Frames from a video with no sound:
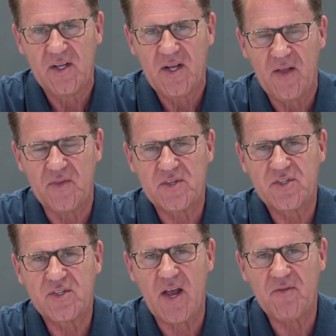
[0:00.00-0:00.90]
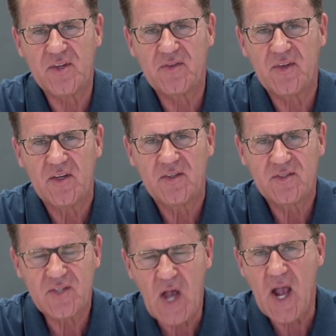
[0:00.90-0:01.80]
And the seventh
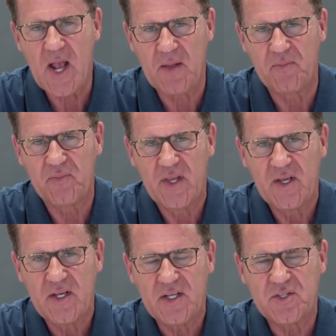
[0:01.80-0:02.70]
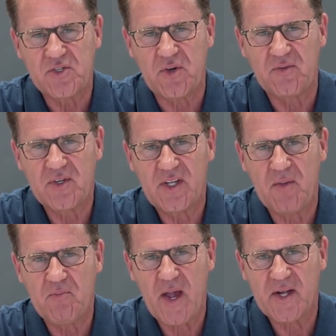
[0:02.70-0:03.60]
time, his servant
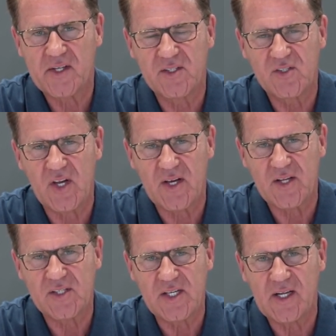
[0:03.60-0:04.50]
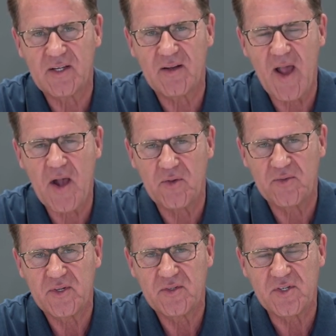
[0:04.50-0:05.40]
came back and said, "I see a cloud
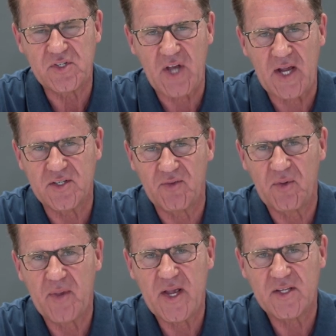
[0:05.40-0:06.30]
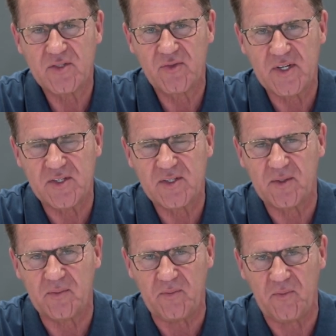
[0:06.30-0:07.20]
the size of a man's fist
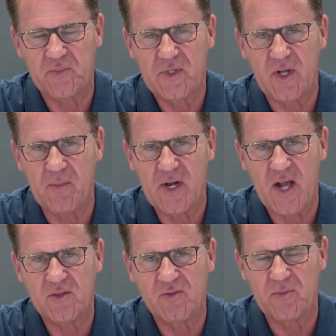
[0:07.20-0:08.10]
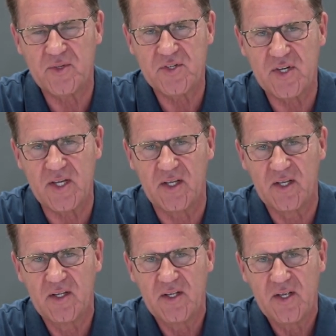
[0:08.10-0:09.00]
coming out from the sea."
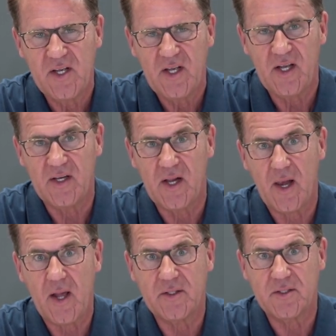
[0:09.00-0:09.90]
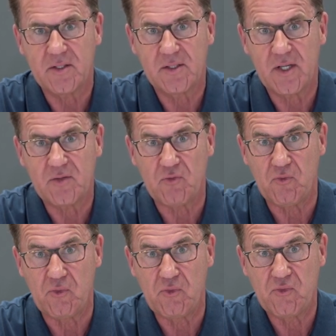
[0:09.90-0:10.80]
And Elijah said,
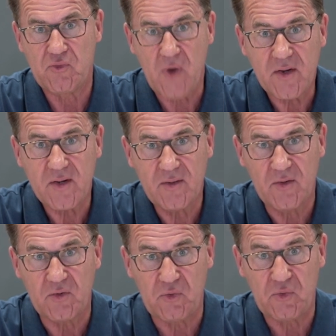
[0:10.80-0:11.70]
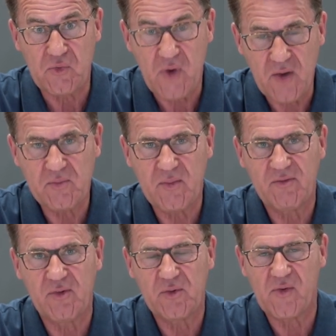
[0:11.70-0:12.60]
"Run, run
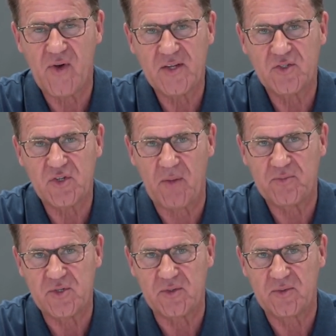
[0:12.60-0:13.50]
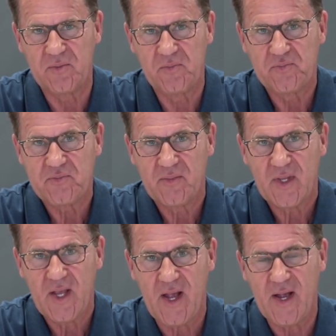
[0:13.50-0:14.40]
before the rain stops you."
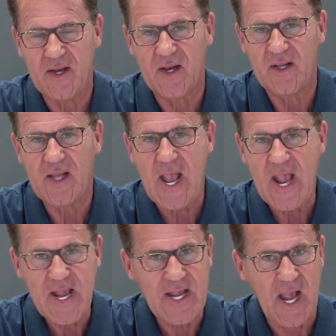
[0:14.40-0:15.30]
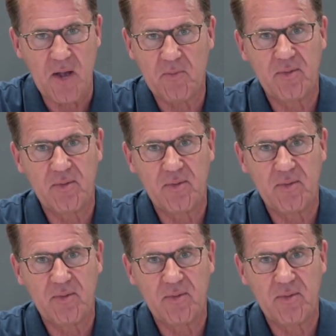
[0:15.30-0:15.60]
And Ahab,